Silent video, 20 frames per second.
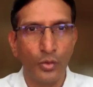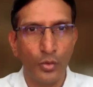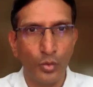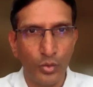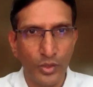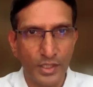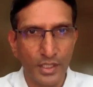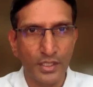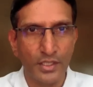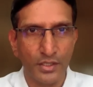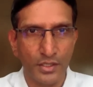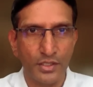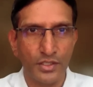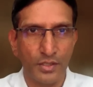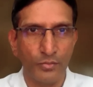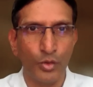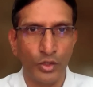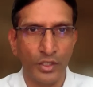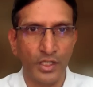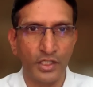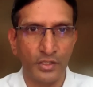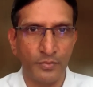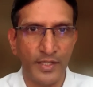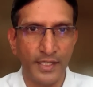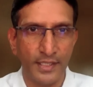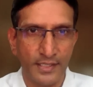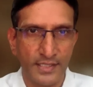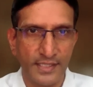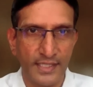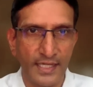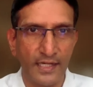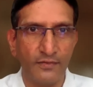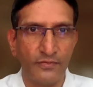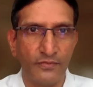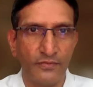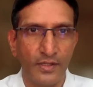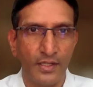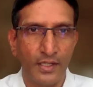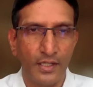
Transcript: within Jammu and Kashmir itself,